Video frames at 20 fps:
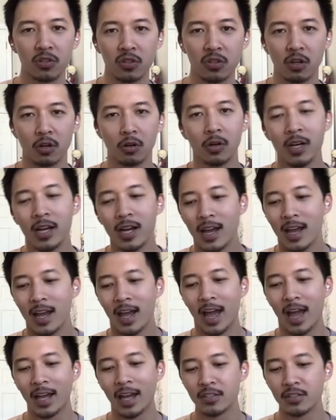So
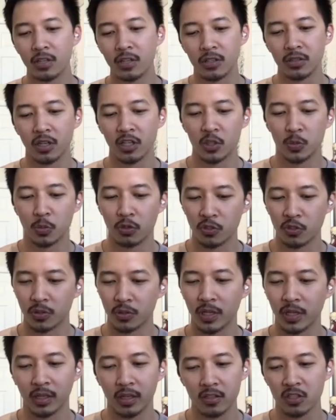as their touch points
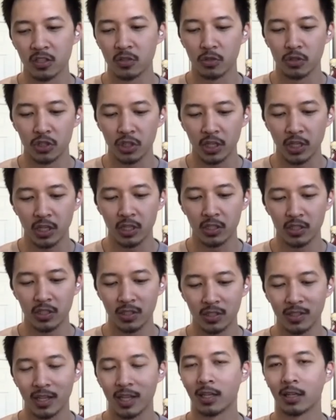with that customer change,
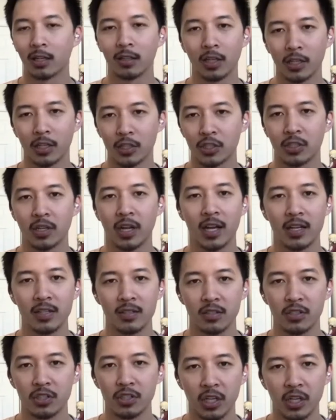the data collection
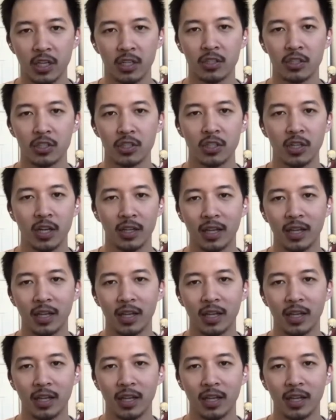has to change.